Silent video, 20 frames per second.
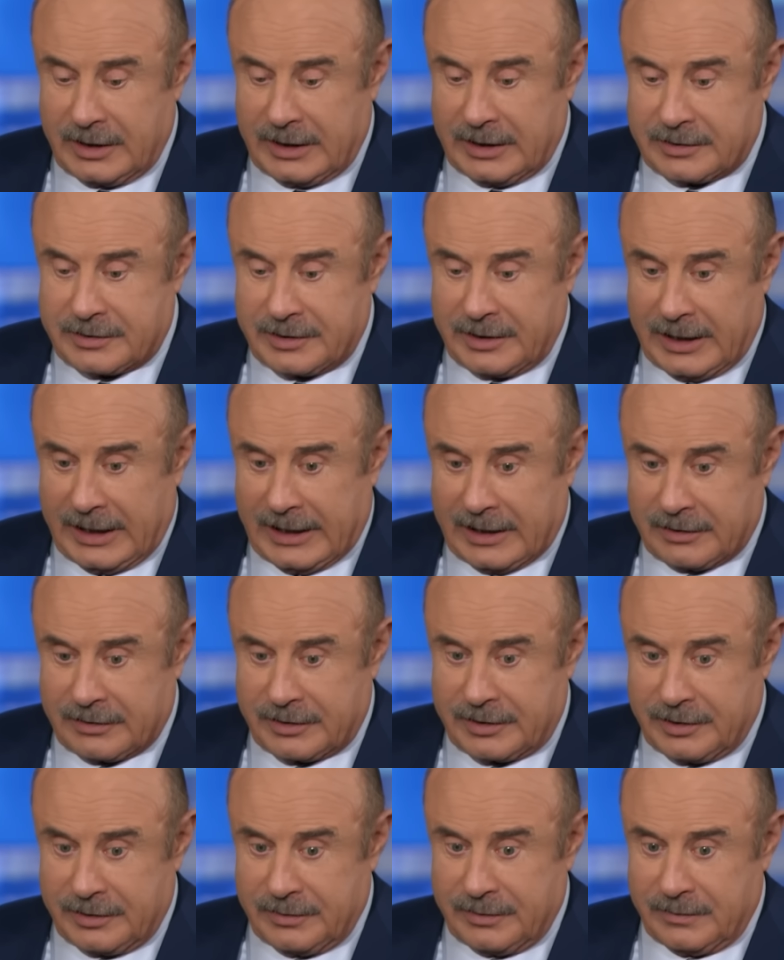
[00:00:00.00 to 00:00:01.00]
it's down
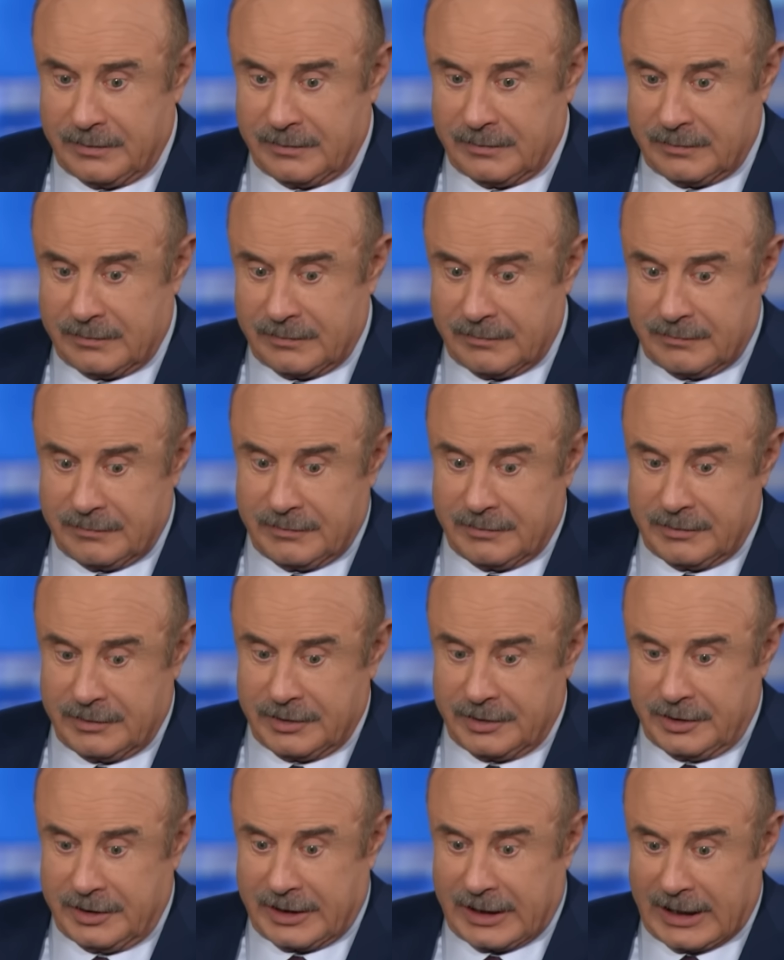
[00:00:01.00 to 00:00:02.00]
to
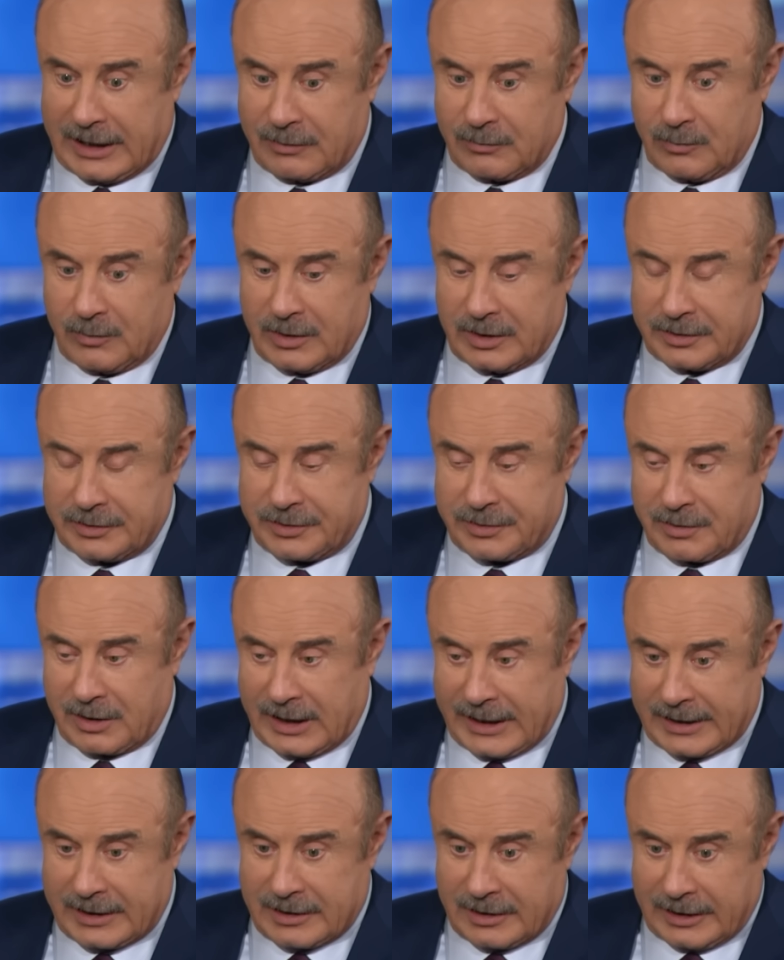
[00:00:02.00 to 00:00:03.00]
you got one
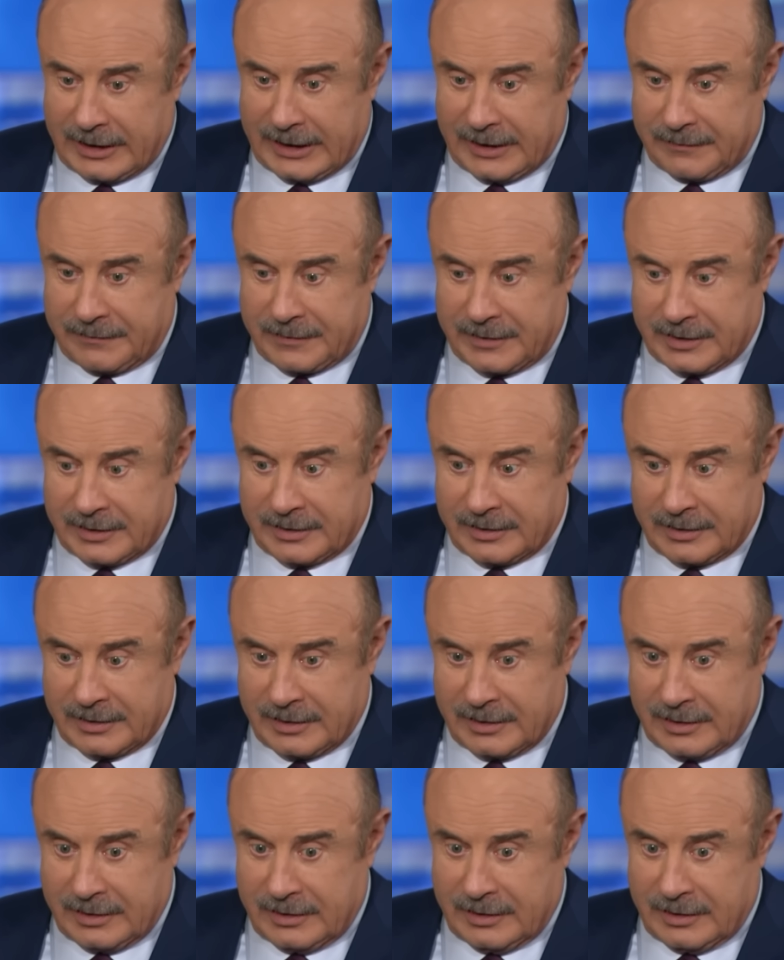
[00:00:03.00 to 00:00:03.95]
strike left and